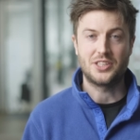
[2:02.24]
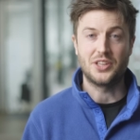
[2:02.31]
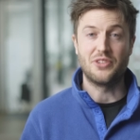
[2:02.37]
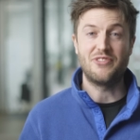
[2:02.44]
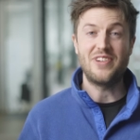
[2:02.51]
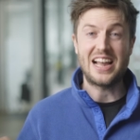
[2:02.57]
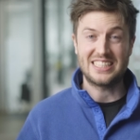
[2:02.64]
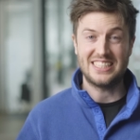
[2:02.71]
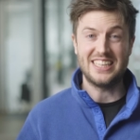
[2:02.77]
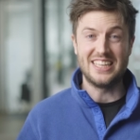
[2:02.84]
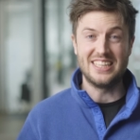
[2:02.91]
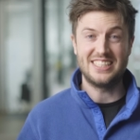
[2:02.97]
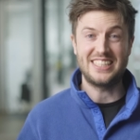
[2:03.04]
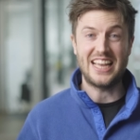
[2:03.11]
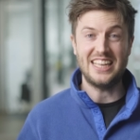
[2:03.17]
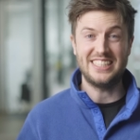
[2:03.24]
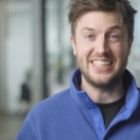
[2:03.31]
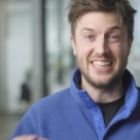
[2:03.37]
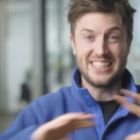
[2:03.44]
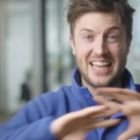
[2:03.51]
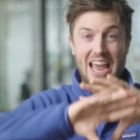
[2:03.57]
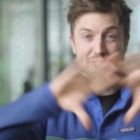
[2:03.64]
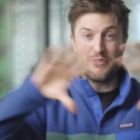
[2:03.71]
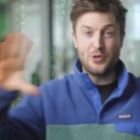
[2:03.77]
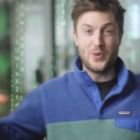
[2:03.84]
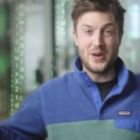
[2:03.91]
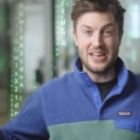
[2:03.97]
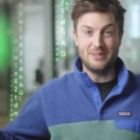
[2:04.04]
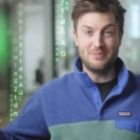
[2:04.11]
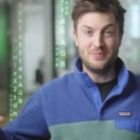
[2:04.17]
So the fact is, data is
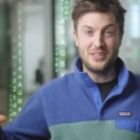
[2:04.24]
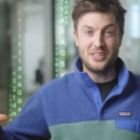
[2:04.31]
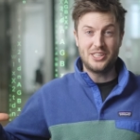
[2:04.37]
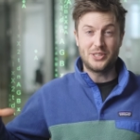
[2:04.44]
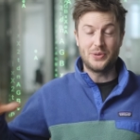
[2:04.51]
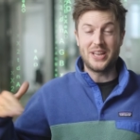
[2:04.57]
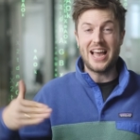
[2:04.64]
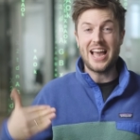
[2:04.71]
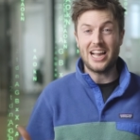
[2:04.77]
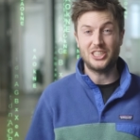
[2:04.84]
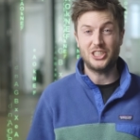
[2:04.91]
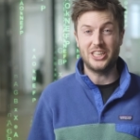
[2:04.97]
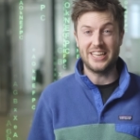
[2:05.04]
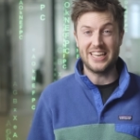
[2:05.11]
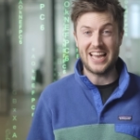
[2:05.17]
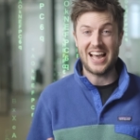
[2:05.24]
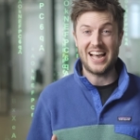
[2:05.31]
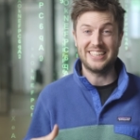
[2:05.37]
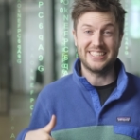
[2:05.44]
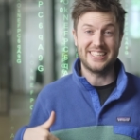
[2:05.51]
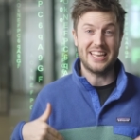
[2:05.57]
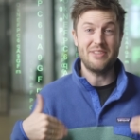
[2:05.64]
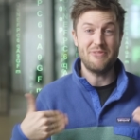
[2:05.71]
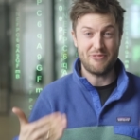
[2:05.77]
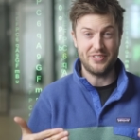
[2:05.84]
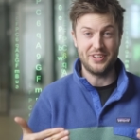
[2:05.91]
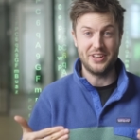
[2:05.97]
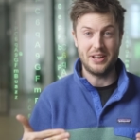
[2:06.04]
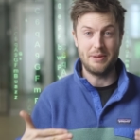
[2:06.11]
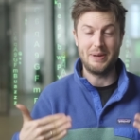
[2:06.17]
everywhere. So it actually has an
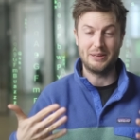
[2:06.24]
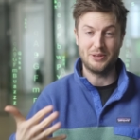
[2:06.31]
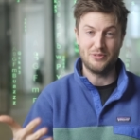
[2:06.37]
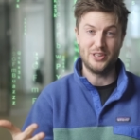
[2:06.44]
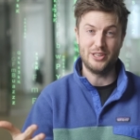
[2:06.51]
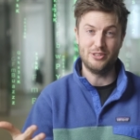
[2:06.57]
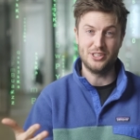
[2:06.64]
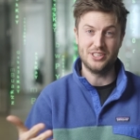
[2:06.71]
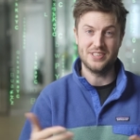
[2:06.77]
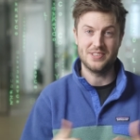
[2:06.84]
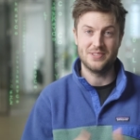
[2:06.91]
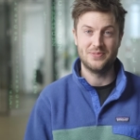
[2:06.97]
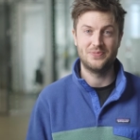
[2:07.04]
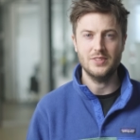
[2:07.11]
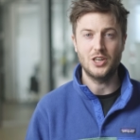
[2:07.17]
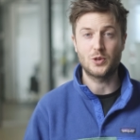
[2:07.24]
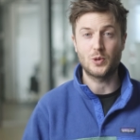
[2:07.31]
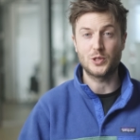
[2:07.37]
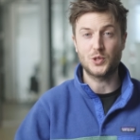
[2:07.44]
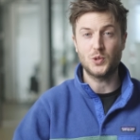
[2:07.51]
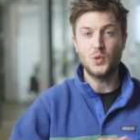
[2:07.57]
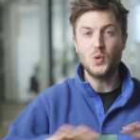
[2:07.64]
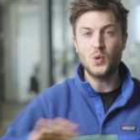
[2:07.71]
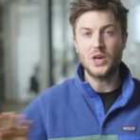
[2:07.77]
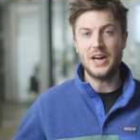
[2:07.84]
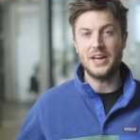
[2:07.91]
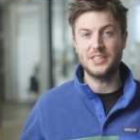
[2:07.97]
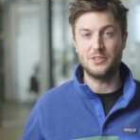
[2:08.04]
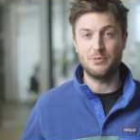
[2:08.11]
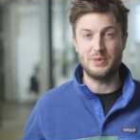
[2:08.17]
infinite amount of uses across all
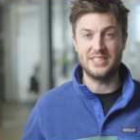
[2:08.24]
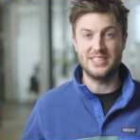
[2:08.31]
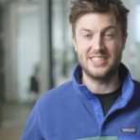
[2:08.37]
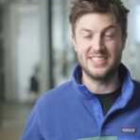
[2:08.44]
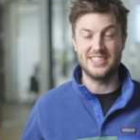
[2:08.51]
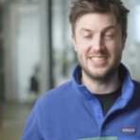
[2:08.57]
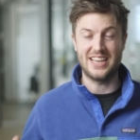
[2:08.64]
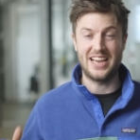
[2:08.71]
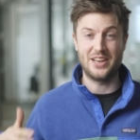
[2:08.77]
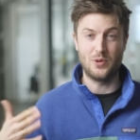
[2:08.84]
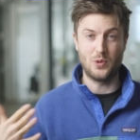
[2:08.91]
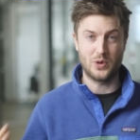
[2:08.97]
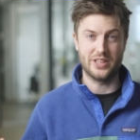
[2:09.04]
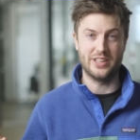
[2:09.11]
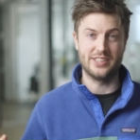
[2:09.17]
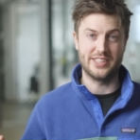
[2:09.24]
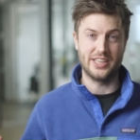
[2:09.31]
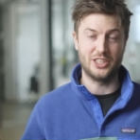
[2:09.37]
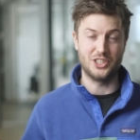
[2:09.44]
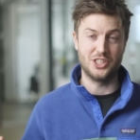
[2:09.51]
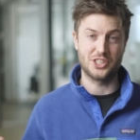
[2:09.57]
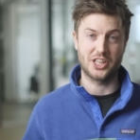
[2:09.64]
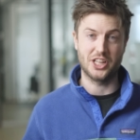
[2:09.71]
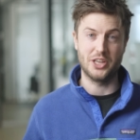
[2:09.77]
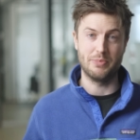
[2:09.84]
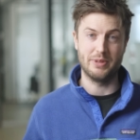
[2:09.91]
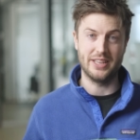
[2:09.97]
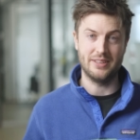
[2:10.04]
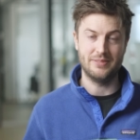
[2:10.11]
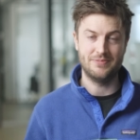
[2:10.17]
kinds of businesses and organizations
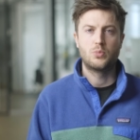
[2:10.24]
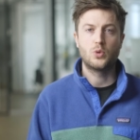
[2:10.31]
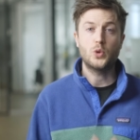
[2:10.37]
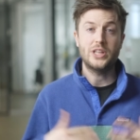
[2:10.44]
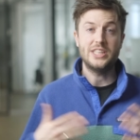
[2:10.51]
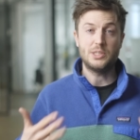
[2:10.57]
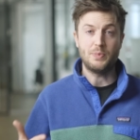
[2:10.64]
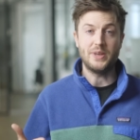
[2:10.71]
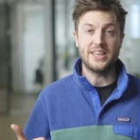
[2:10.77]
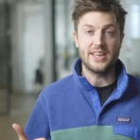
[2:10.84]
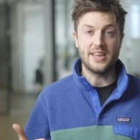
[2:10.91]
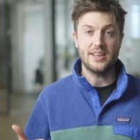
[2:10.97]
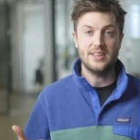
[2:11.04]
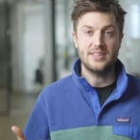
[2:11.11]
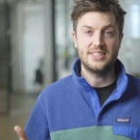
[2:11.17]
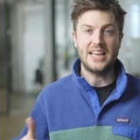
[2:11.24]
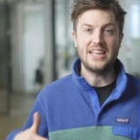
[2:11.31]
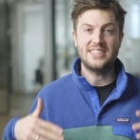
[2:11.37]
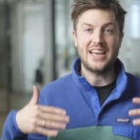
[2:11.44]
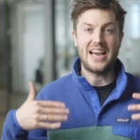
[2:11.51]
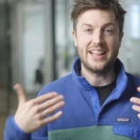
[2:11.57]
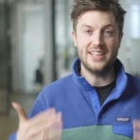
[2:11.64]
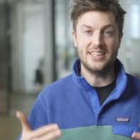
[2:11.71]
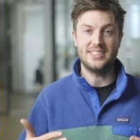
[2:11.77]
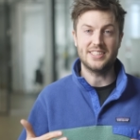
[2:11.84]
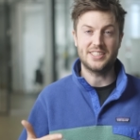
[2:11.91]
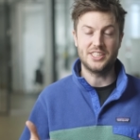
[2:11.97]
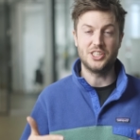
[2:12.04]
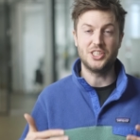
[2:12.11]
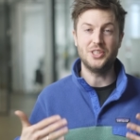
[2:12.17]
globally. Broadly speaking, data
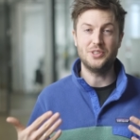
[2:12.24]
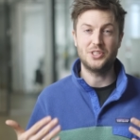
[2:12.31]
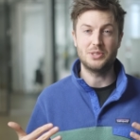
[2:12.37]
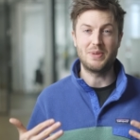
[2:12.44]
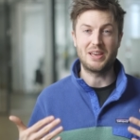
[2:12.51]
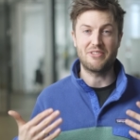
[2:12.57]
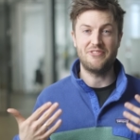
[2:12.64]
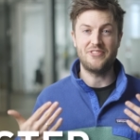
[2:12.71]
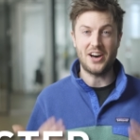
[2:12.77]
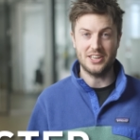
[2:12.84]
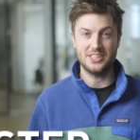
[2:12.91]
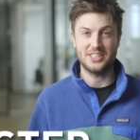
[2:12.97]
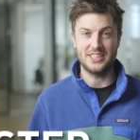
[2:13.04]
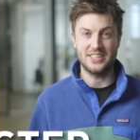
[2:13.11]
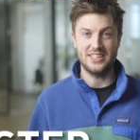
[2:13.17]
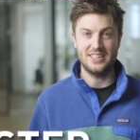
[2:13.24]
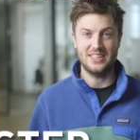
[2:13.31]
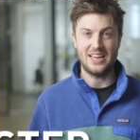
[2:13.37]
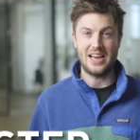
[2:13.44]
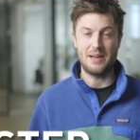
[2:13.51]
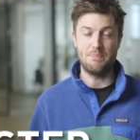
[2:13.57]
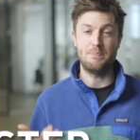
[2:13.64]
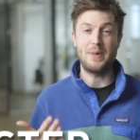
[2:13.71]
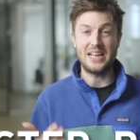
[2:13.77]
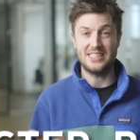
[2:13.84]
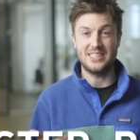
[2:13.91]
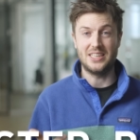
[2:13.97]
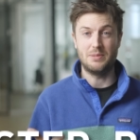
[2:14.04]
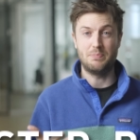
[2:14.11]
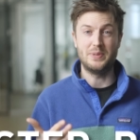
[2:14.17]
analytics is used to make faster and
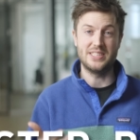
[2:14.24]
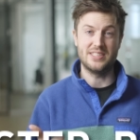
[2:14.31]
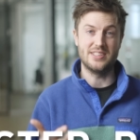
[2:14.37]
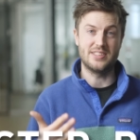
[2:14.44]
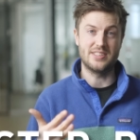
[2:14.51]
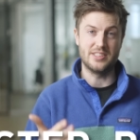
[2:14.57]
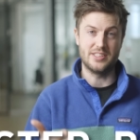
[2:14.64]
better business